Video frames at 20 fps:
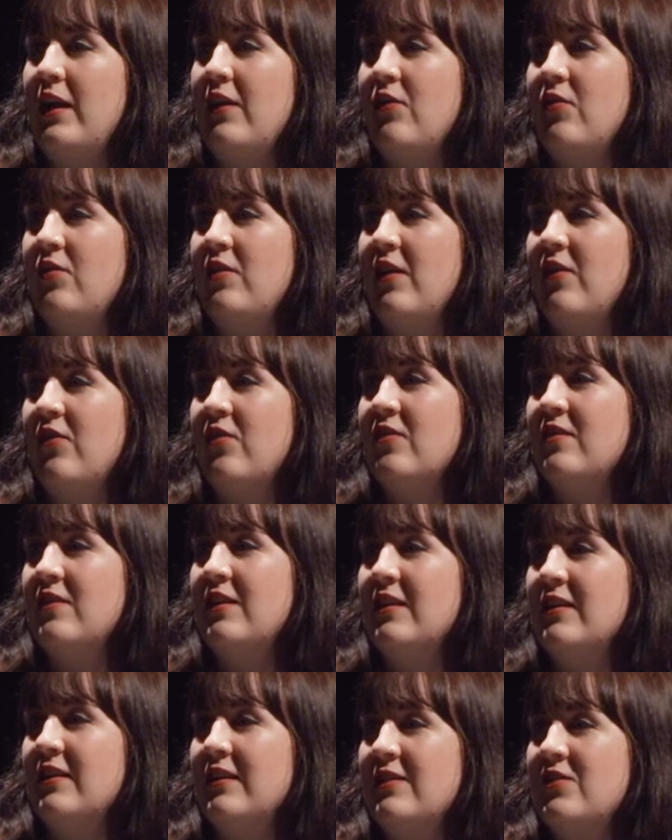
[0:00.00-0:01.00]
is this
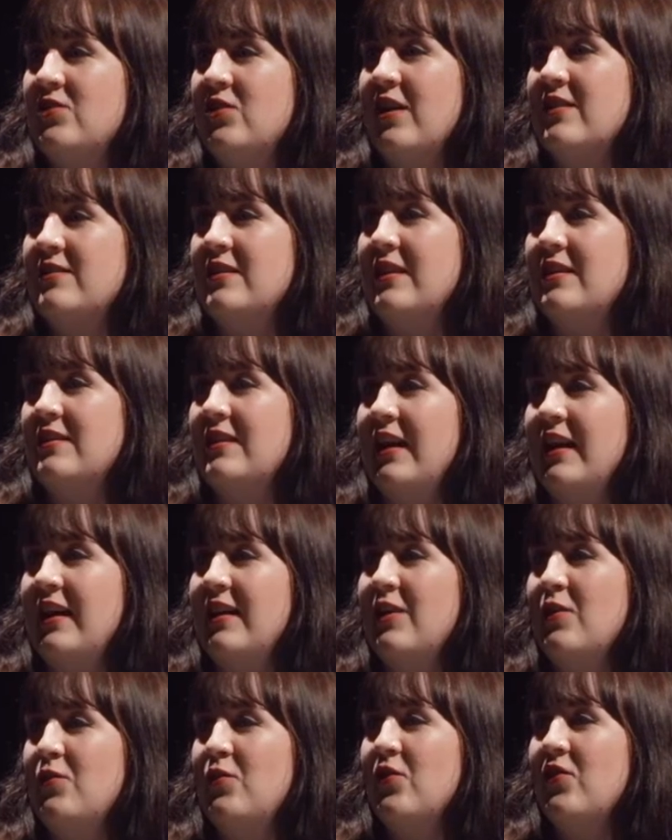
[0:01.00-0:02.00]
little jazzy thing.
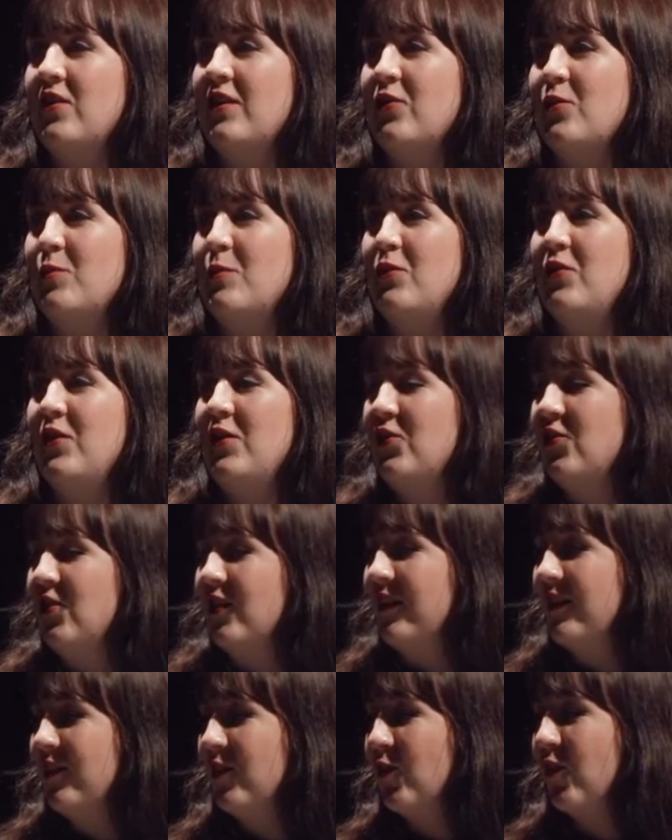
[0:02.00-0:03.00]
It feels like it's from the future.
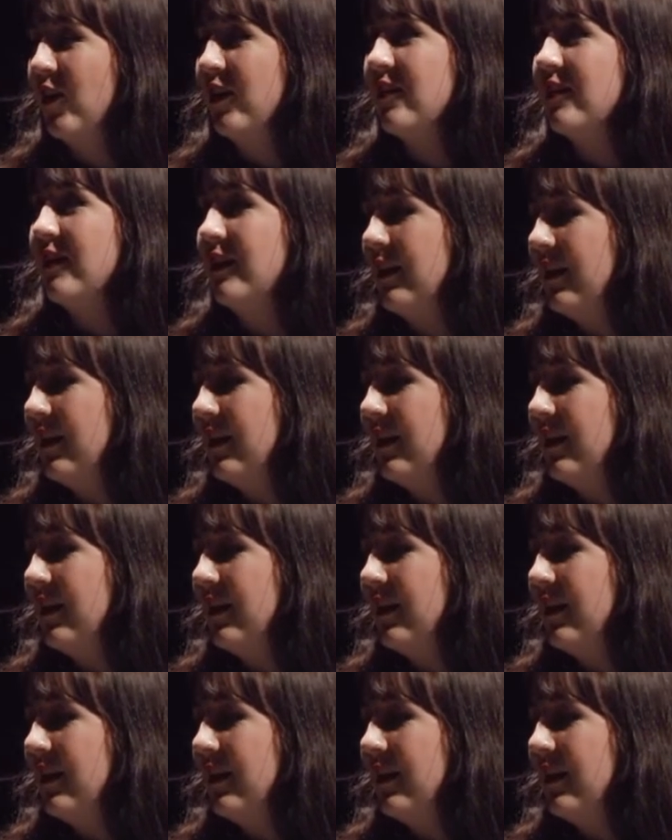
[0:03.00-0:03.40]
That's rad.